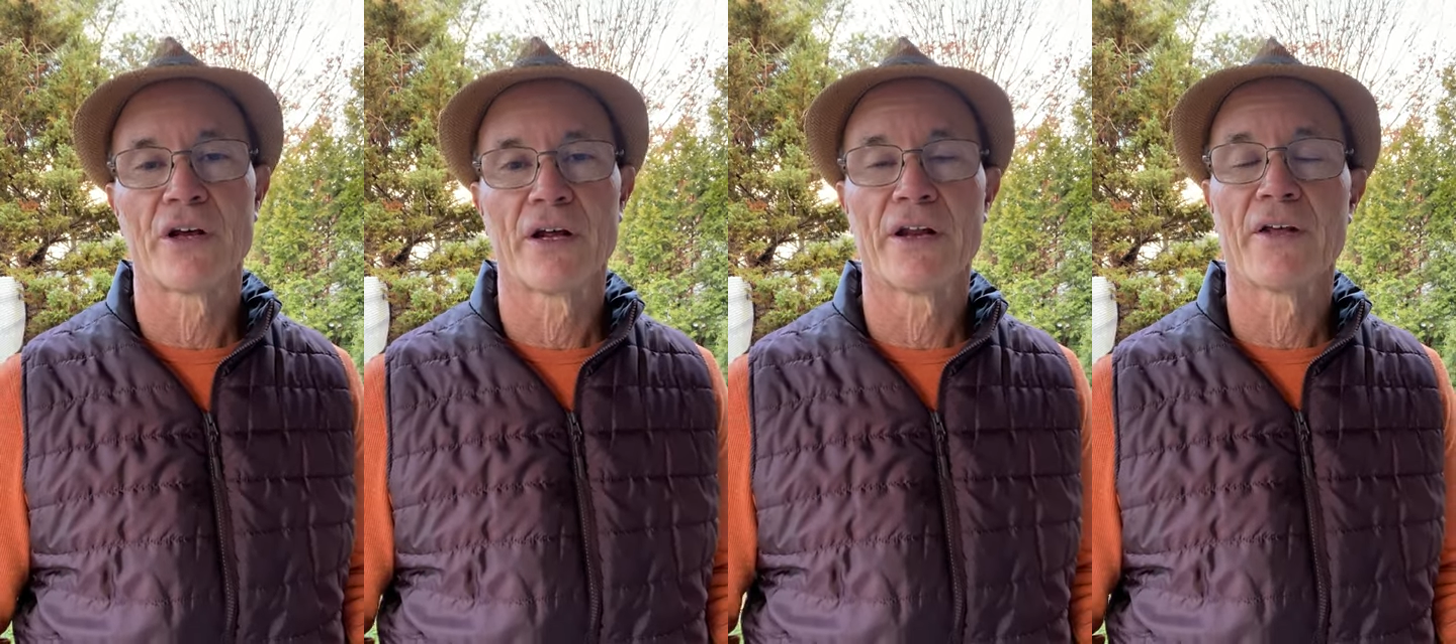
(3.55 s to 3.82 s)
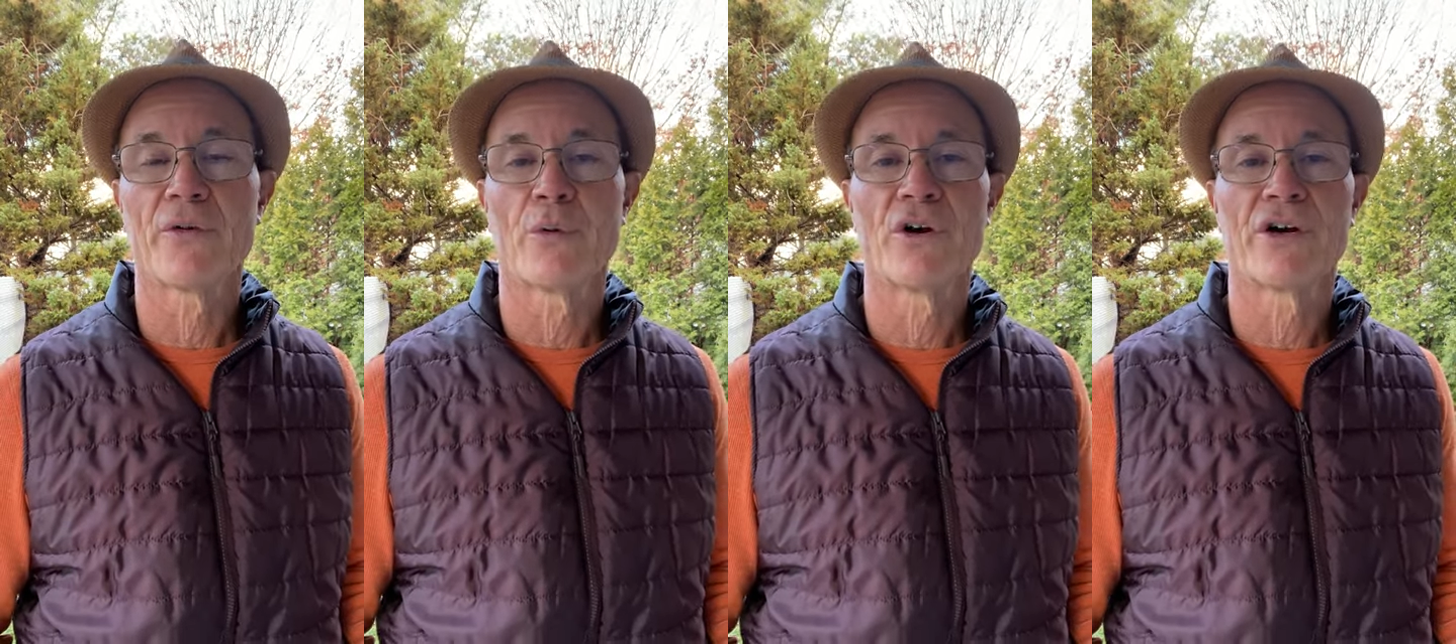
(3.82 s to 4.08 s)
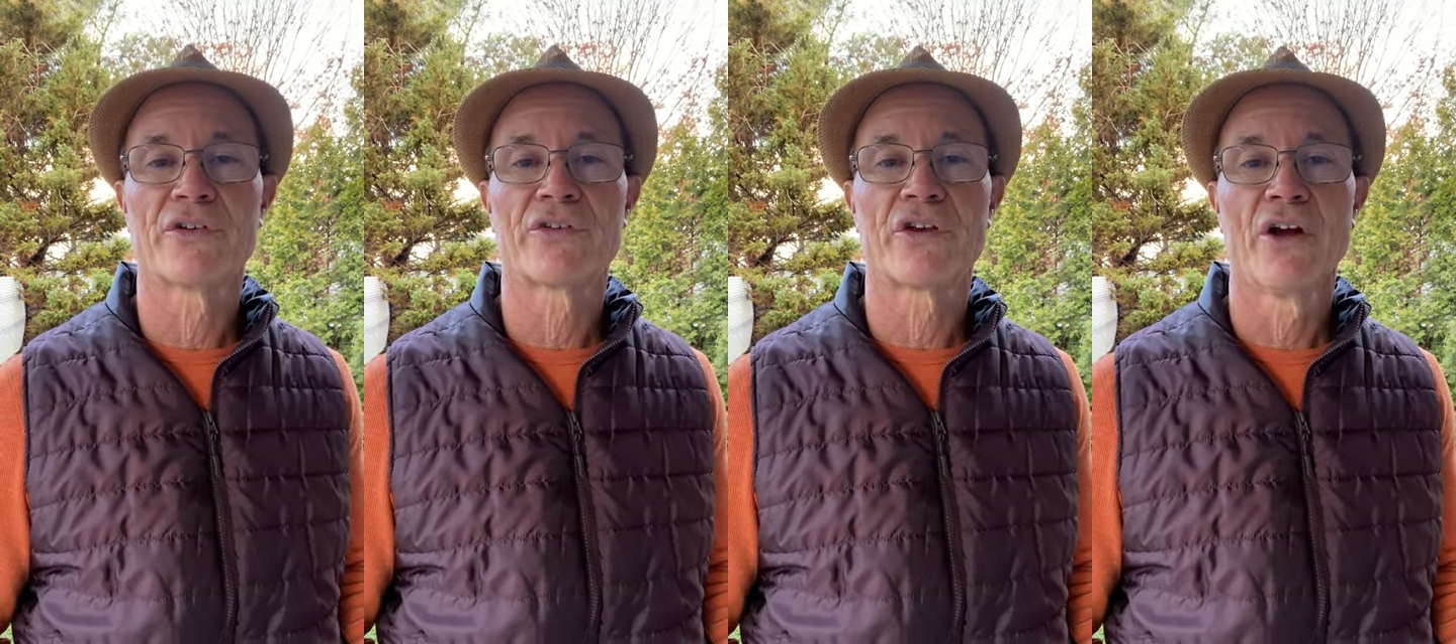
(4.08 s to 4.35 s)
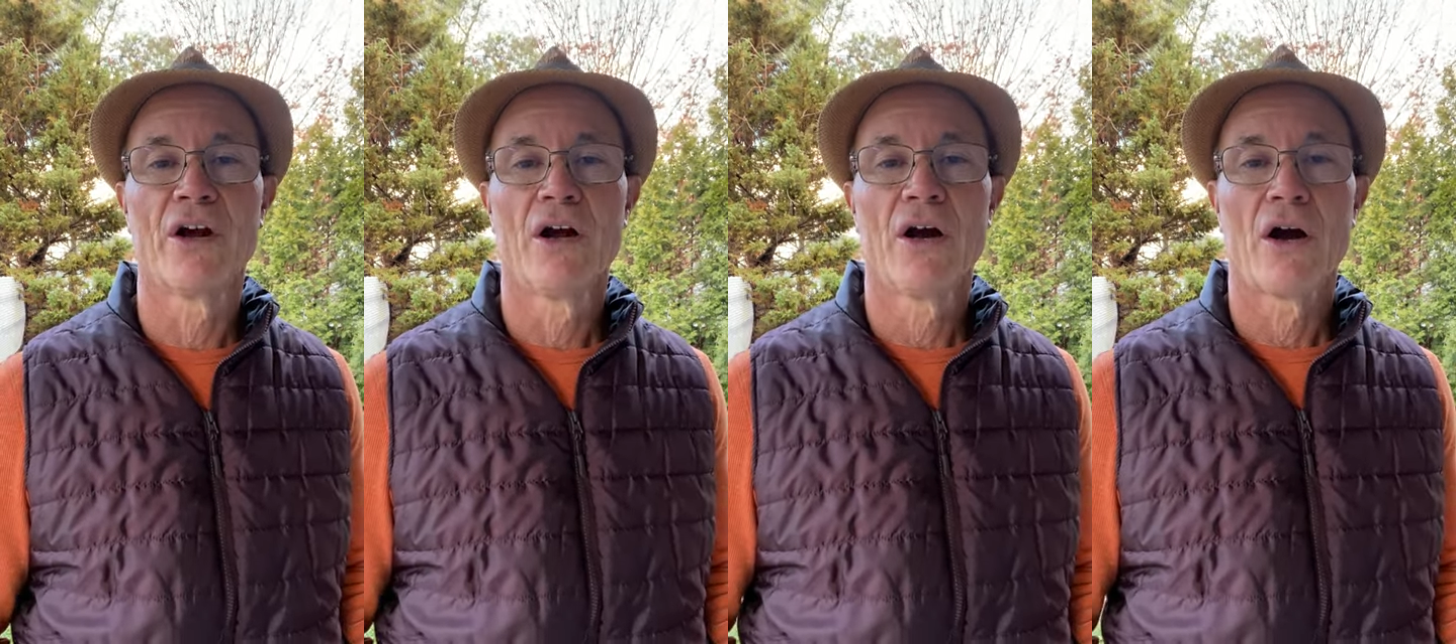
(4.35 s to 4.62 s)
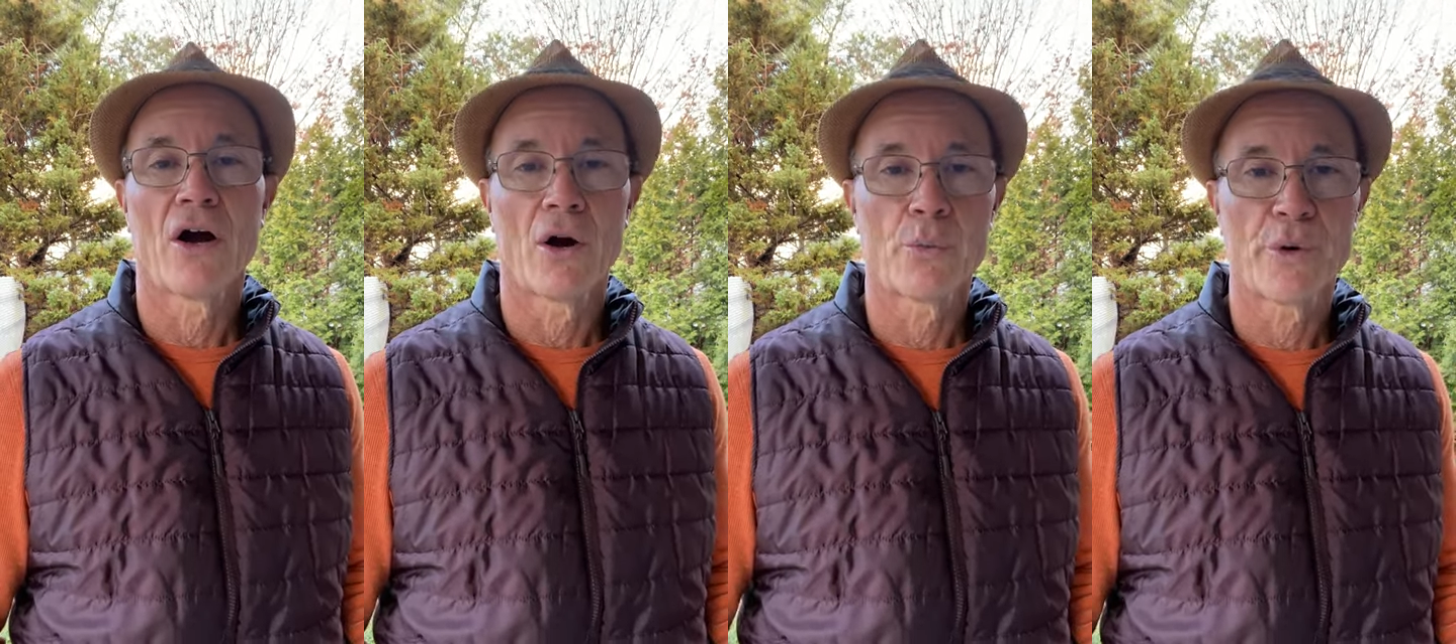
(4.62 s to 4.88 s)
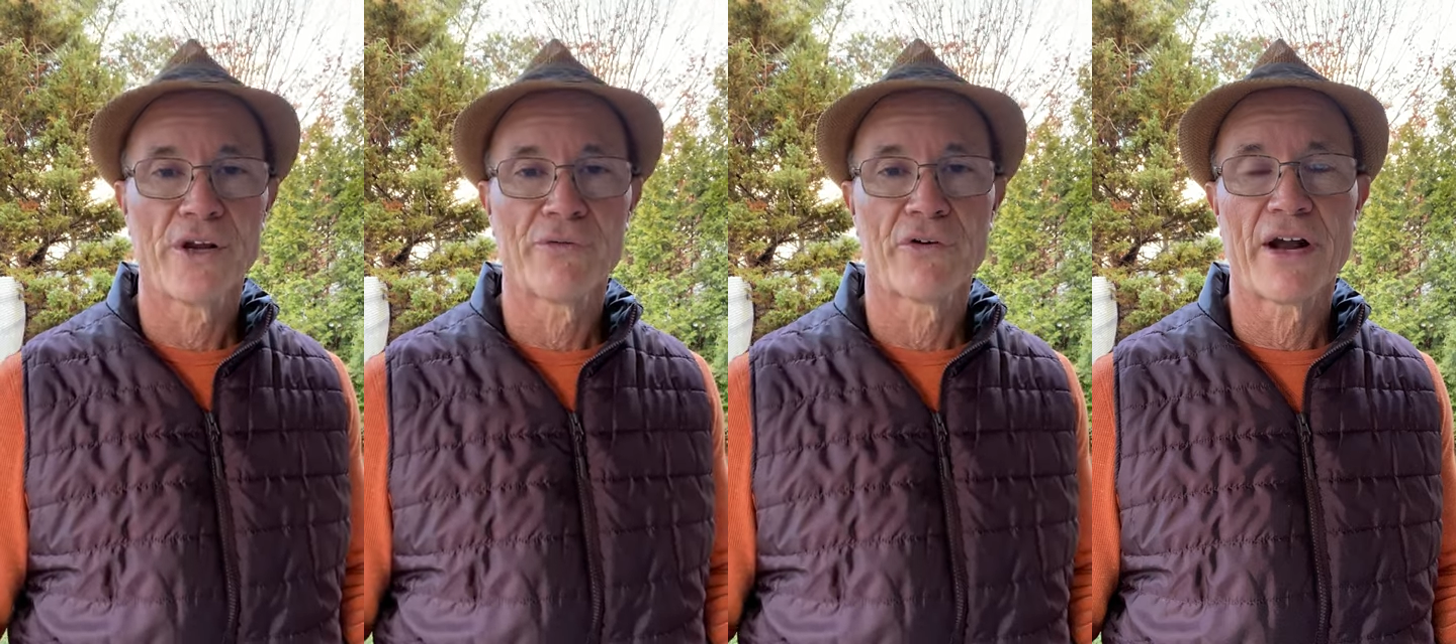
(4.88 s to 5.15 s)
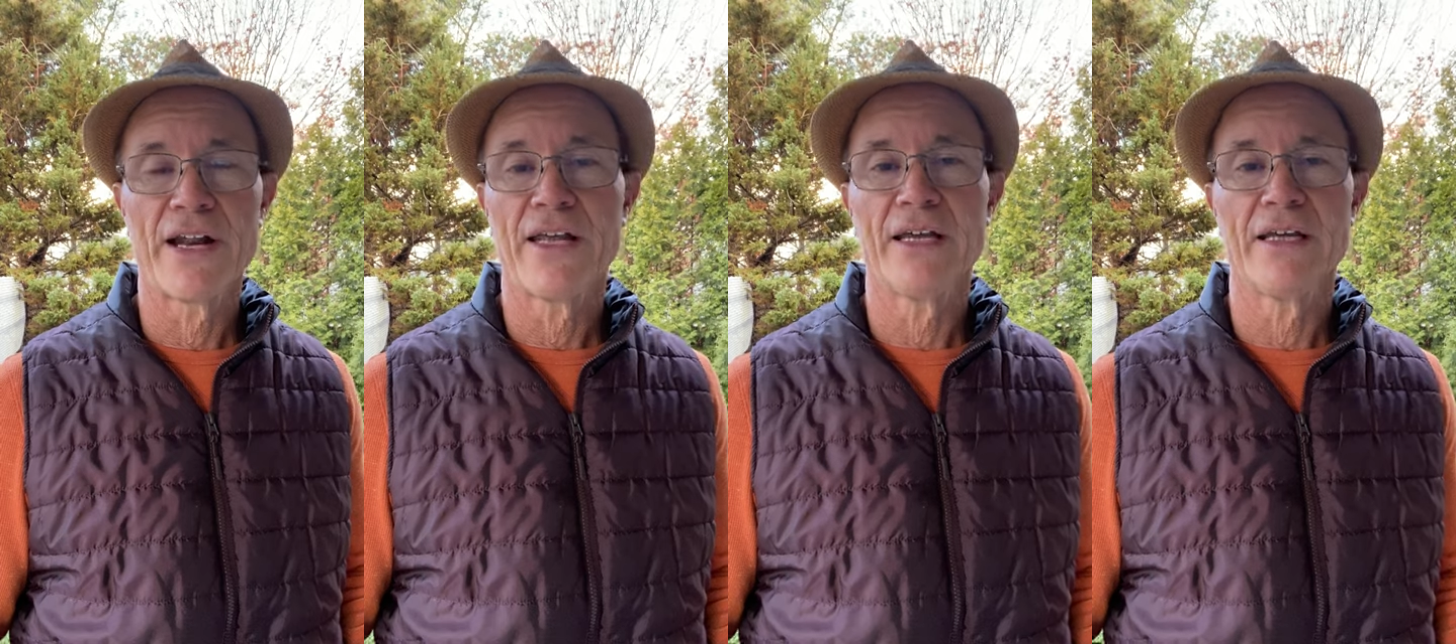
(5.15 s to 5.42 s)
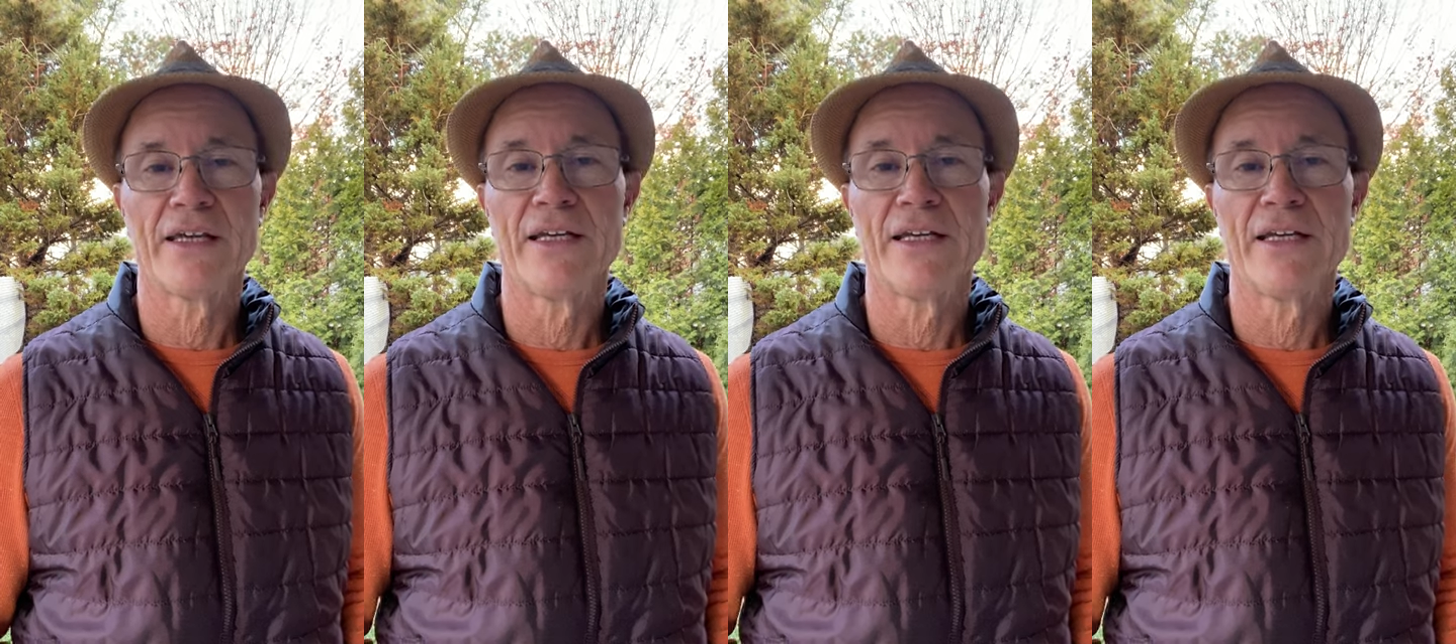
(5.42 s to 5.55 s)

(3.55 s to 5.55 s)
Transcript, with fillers: In other words, are we ready